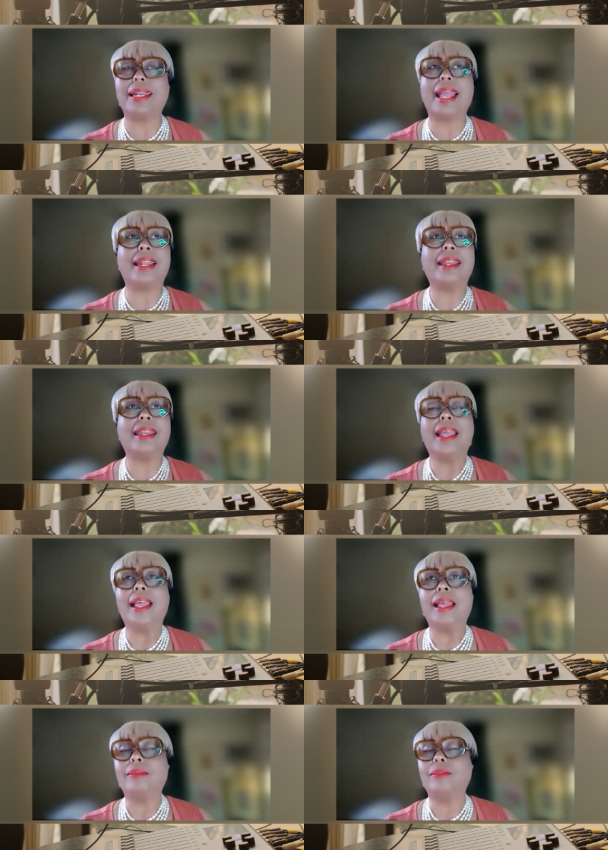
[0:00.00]
It had
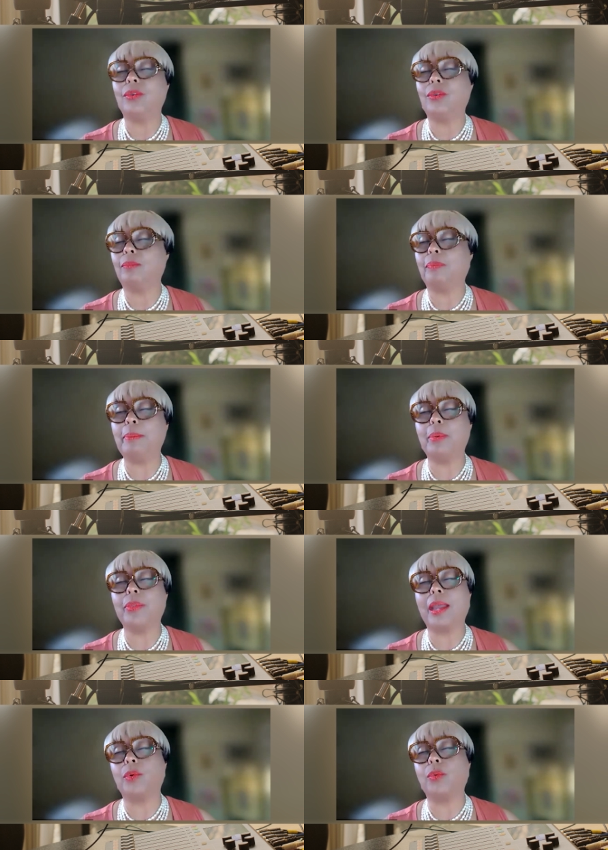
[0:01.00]
people
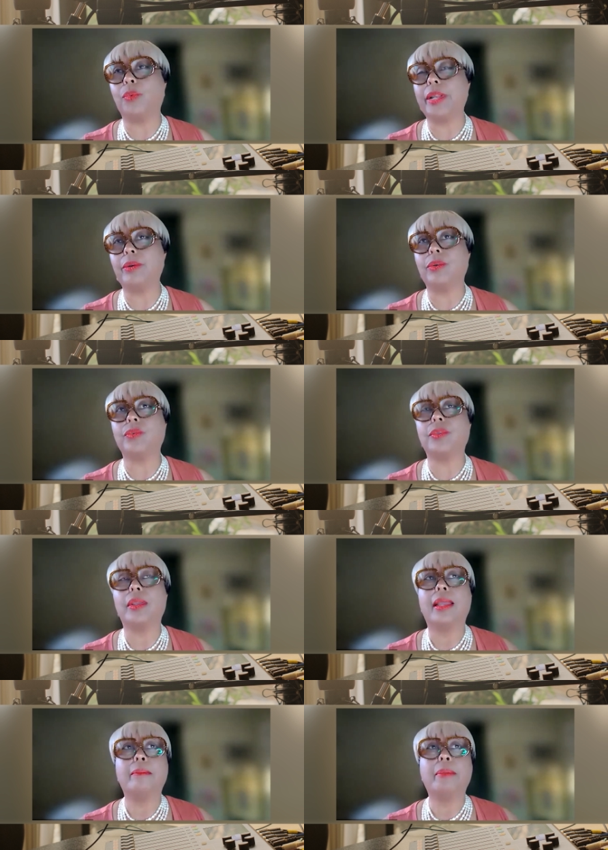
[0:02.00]
that were renters
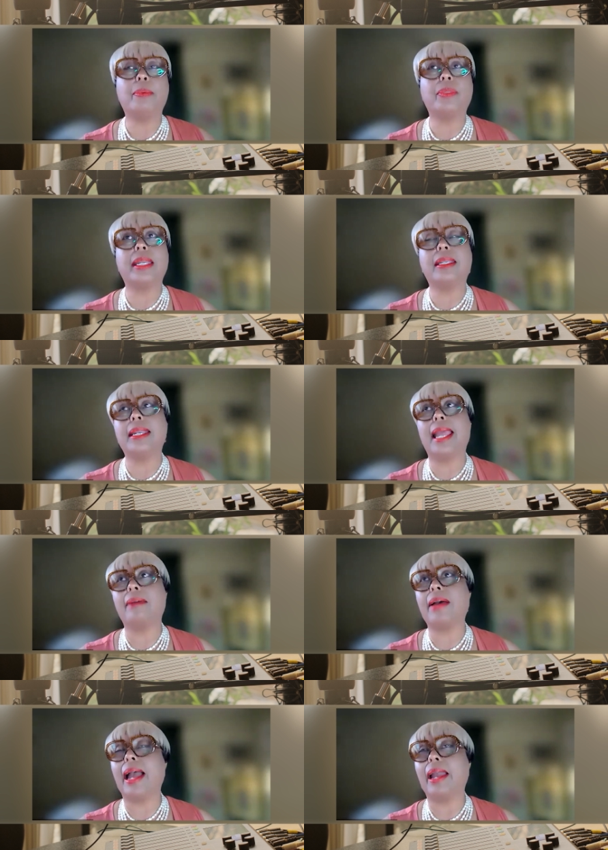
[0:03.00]
people that didn't
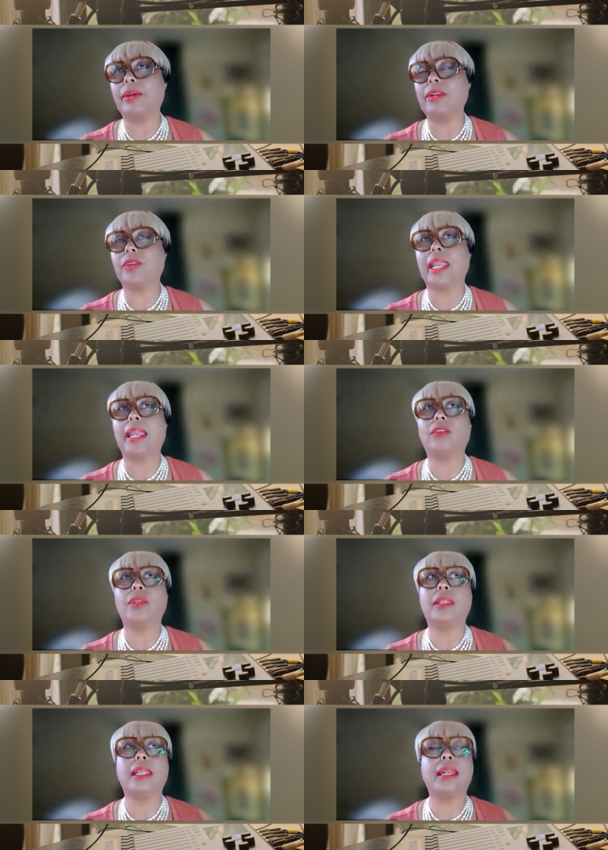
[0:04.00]
have higher
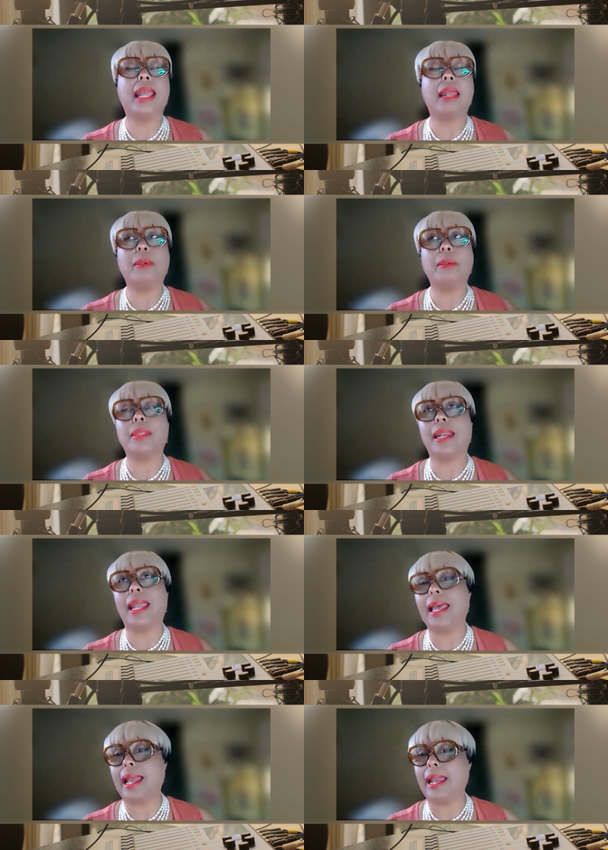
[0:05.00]
education, then it had people that
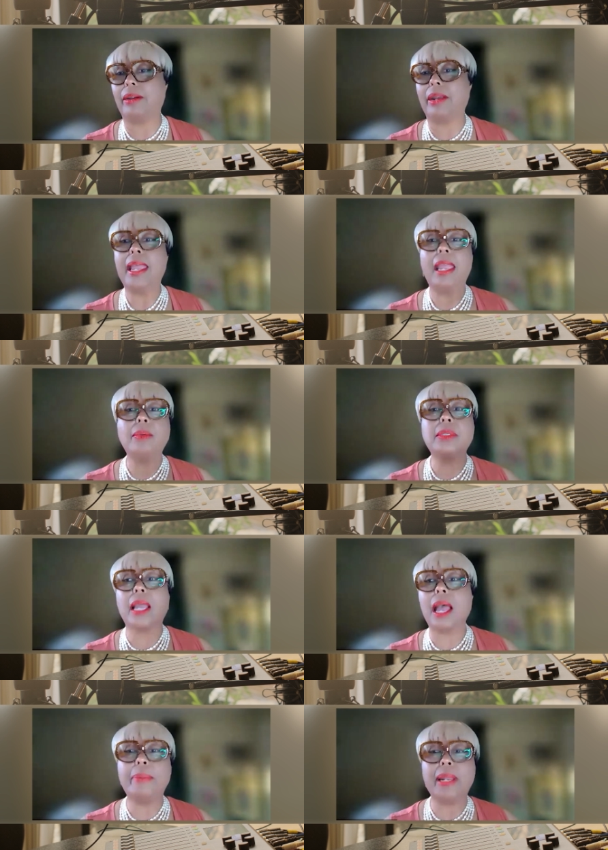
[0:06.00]
had higher. It was a
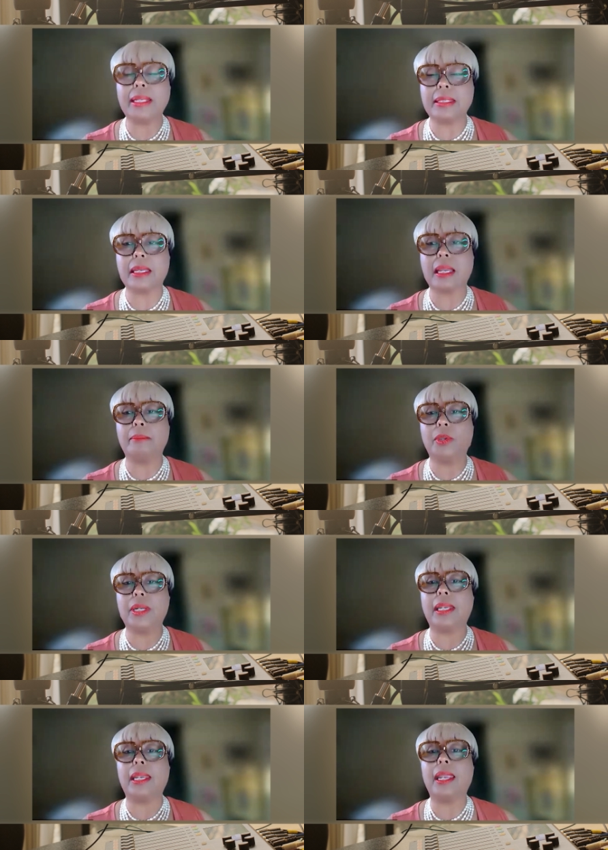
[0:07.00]
complex
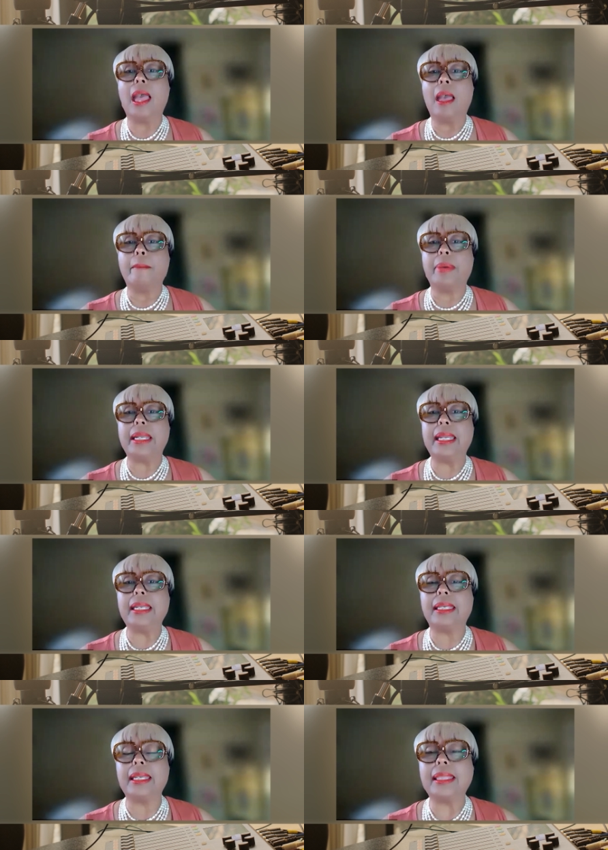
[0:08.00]
community, but he
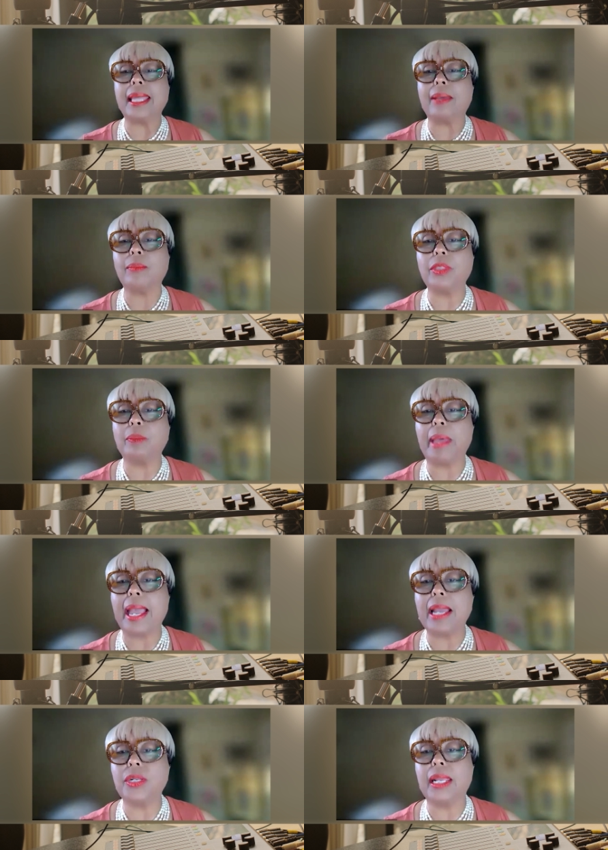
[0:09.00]
did that with
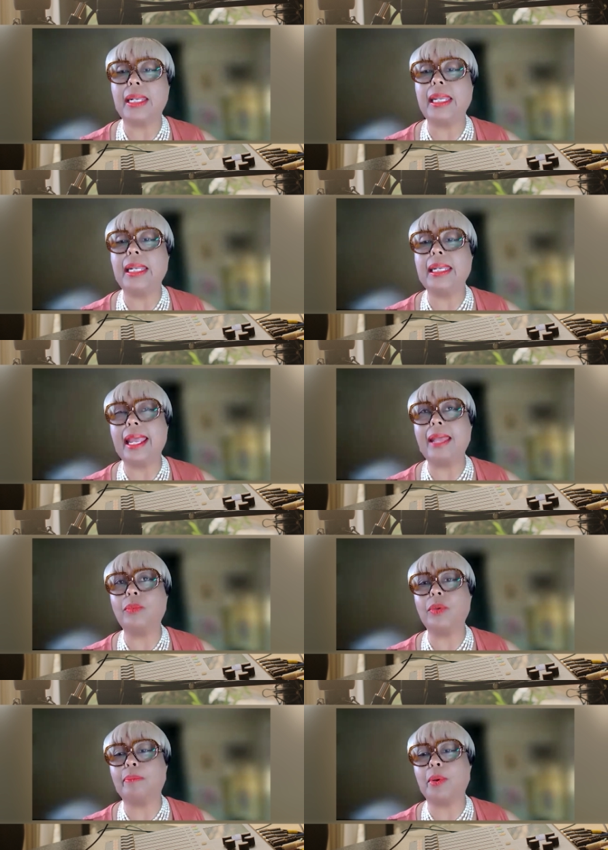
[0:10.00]
passion and he led
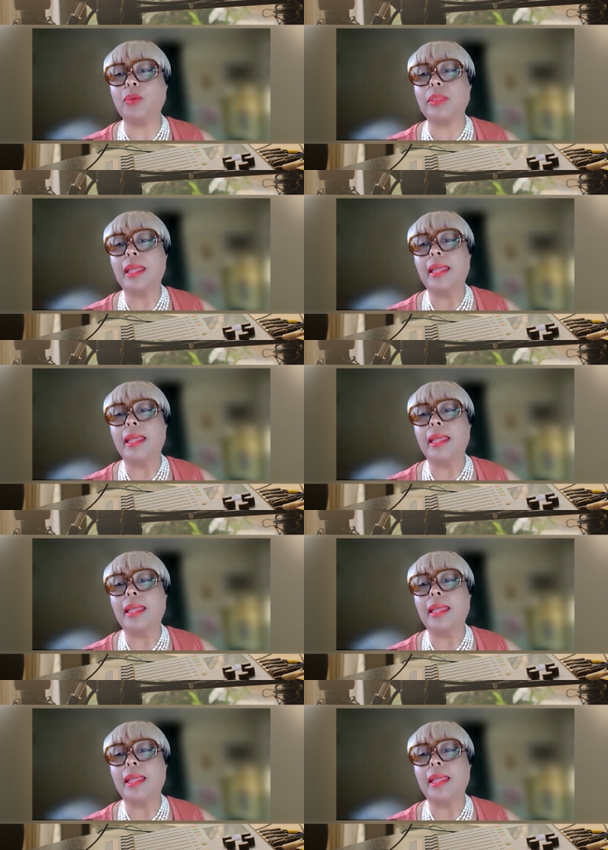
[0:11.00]
with both.